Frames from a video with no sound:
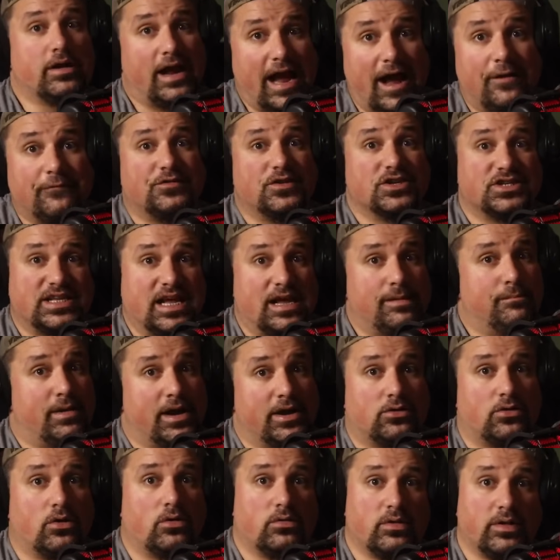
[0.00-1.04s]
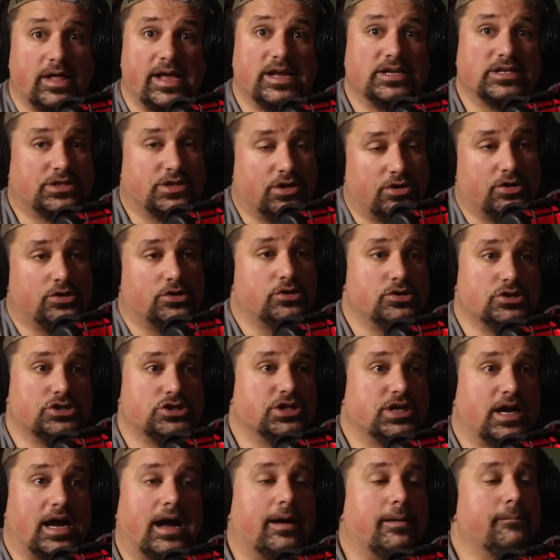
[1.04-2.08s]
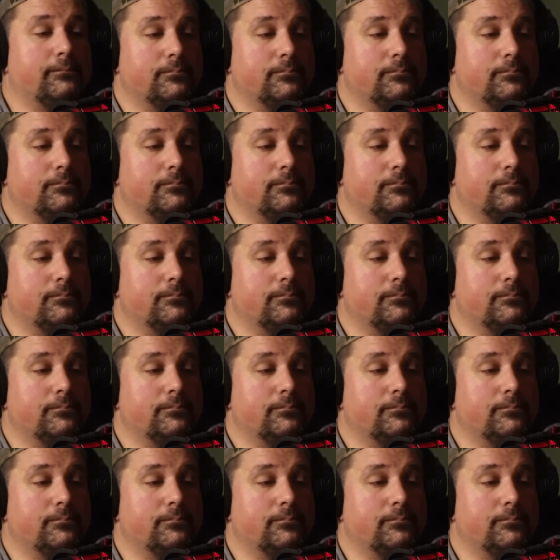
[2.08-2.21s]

Have to say Michael Clay has done a good job.